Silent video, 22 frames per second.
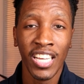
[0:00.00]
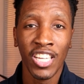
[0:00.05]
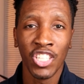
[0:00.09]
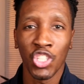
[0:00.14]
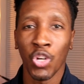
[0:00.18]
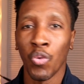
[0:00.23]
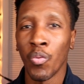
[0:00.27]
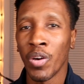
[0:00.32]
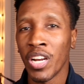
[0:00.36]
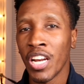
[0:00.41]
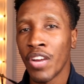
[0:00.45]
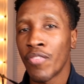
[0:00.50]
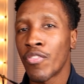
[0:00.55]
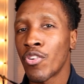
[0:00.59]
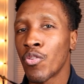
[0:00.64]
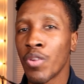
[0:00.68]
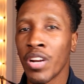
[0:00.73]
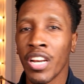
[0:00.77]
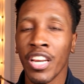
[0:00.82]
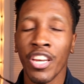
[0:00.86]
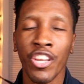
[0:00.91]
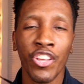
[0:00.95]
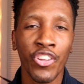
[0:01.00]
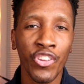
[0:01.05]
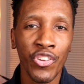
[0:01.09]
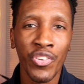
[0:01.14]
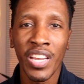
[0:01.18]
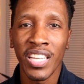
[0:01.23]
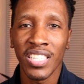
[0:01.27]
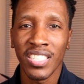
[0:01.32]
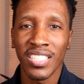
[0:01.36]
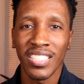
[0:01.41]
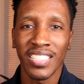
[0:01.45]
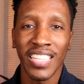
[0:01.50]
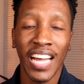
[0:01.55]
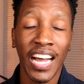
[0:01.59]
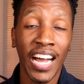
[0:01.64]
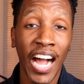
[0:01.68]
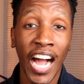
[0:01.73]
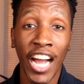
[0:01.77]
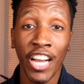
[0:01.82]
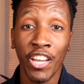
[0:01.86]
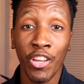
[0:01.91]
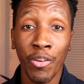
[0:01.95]
So whenever one of the units is not
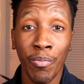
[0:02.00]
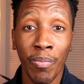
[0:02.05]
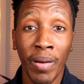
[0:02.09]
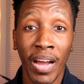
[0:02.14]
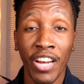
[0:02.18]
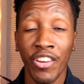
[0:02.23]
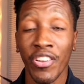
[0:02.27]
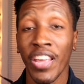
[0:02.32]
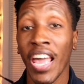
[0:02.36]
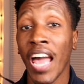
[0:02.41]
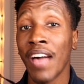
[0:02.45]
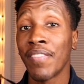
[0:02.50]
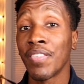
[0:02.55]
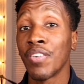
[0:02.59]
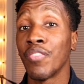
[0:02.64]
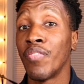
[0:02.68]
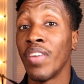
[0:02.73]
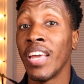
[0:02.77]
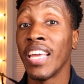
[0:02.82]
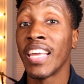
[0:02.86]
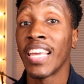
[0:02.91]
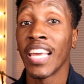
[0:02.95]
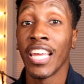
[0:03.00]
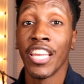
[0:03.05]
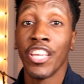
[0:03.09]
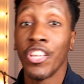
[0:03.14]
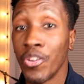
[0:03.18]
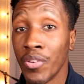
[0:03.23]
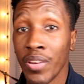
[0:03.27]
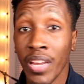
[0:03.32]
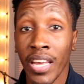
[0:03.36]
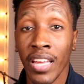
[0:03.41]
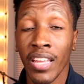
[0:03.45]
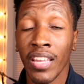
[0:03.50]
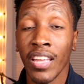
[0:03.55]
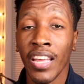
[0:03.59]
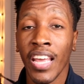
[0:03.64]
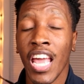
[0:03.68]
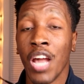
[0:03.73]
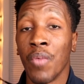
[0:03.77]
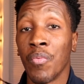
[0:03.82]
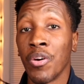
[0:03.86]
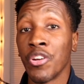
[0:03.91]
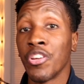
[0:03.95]
occupied, you have a vacant unit.
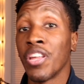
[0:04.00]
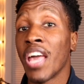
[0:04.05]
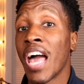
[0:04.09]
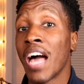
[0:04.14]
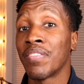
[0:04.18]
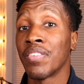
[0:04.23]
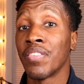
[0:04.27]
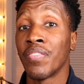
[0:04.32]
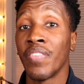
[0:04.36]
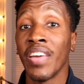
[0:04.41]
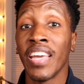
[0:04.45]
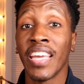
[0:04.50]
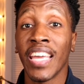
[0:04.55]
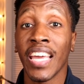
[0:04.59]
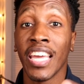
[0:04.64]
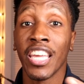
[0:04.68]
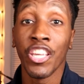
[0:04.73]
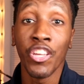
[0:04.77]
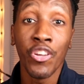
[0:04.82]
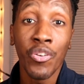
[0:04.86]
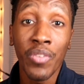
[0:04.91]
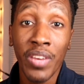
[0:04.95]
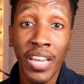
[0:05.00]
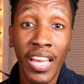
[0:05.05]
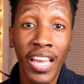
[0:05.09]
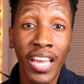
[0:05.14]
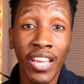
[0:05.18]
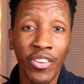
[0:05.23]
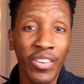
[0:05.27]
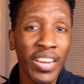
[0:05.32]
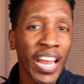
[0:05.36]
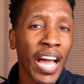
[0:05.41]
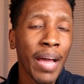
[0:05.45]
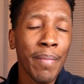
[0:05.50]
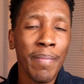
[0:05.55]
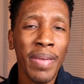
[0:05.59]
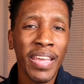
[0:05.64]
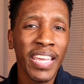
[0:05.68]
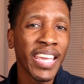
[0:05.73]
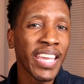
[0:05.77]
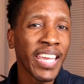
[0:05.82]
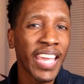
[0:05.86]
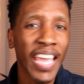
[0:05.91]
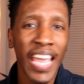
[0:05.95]
And when you have a vacant unit, you're not
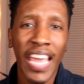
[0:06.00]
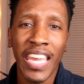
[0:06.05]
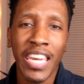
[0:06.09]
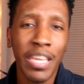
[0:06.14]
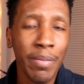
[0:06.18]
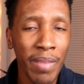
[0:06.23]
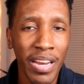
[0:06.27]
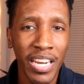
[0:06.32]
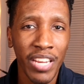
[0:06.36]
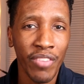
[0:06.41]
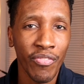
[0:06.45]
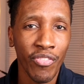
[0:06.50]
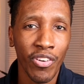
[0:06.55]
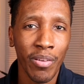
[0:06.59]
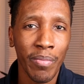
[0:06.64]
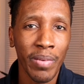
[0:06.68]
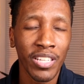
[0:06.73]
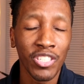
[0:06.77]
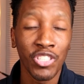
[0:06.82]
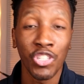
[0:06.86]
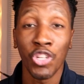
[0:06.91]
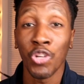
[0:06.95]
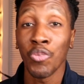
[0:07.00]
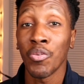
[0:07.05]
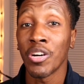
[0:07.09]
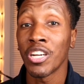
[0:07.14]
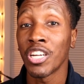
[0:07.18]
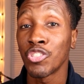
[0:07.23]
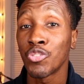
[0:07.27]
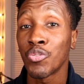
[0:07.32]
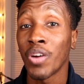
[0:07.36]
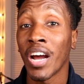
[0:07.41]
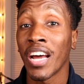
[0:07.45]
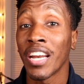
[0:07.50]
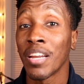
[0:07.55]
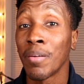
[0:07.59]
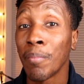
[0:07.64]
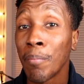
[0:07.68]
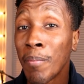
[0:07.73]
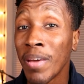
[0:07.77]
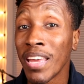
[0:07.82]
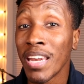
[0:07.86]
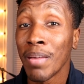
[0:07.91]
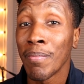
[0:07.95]
making any money from it. So you want to try to
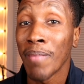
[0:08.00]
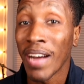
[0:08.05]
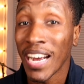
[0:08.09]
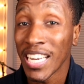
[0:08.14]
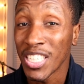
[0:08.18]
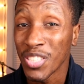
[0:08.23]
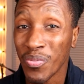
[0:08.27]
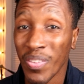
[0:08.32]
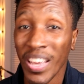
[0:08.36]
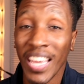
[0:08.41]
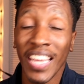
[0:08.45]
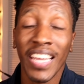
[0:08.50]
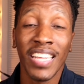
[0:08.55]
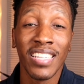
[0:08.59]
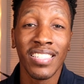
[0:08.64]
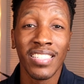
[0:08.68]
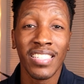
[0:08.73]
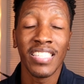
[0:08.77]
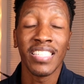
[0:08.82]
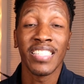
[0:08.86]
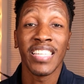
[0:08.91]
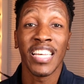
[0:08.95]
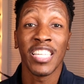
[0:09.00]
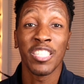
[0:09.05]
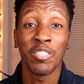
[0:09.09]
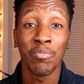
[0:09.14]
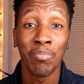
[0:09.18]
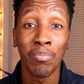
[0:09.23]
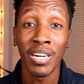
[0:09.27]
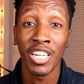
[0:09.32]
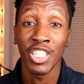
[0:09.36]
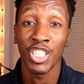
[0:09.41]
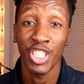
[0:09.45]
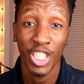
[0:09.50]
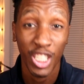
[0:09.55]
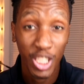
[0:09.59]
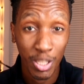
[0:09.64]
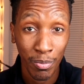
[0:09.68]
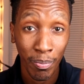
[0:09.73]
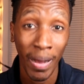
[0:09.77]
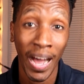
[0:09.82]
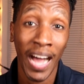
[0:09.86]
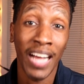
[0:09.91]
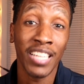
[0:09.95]
minimize vacancies as much as
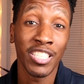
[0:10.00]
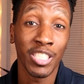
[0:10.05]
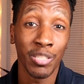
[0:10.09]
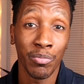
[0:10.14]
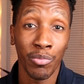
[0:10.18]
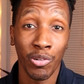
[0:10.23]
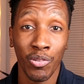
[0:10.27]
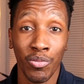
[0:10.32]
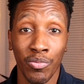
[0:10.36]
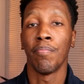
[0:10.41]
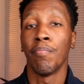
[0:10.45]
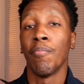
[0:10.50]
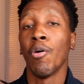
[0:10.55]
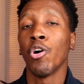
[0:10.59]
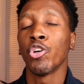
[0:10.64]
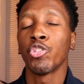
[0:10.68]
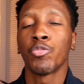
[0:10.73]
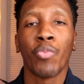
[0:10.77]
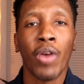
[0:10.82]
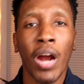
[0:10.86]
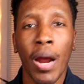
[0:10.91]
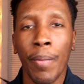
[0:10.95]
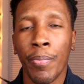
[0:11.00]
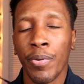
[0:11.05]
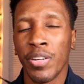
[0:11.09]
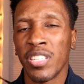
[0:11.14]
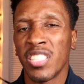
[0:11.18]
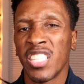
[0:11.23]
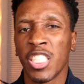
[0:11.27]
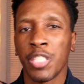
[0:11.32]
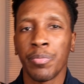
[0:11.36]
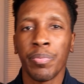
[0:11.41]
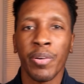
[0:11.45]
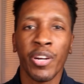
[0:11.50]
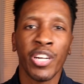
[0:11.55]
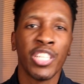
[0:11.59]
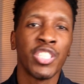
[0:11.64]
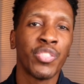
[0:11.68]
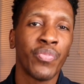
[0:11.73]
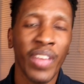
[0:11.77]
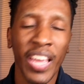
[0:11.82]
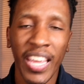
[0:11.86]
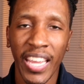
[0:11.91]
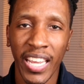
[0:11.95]
possible. Most properties experience
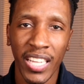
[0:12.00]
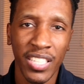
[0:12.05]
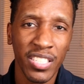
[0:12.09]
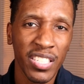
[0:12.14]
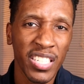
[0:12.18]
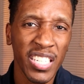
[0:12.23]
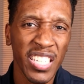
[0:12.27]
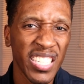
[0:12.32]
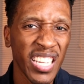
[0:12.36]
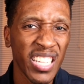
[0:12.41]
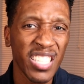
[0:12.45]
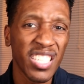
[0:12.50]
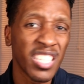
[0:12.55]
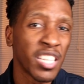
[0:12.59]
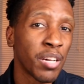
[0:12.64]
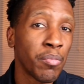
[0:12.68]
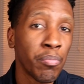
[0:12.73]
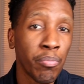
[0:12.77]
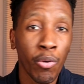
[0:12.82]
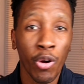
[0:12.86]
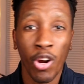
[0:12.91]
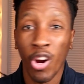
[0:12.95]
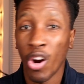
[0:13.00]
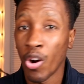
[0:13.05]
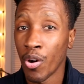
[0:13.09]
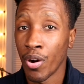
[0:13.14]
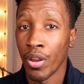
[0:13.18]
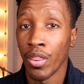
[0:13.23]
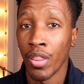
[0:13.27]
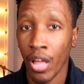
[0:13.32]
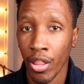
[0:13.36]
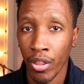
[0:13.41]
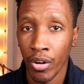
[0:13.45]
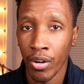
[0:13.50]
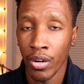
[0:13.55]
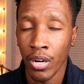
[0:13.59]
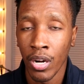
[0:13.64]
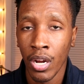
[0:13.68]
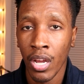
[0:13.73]
vacancies at some point or another.